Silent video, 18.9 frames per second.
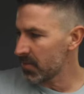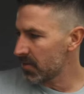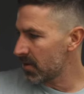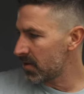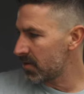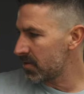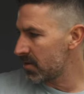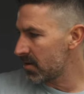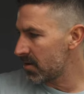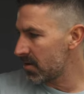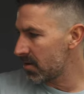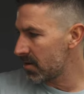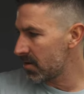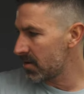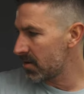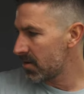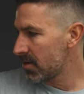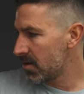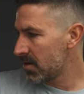and
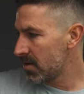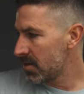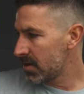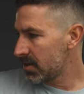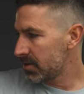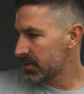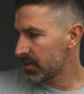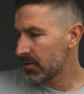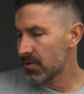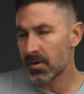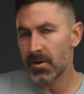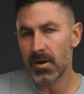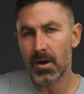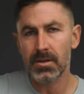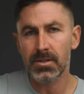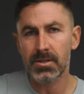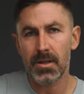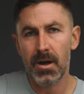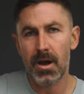then single
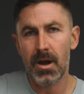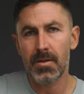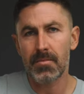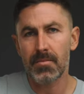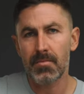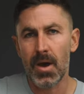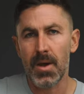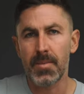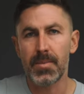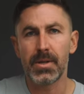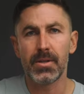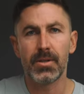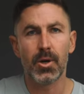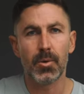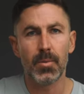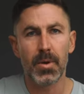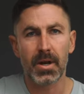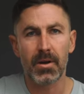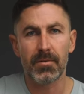card slot might be a
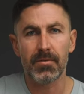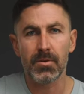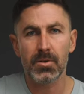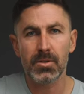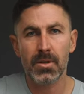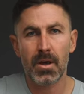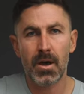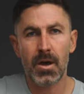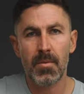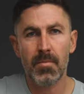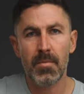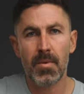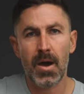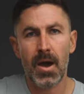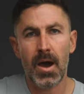deal breaker for some.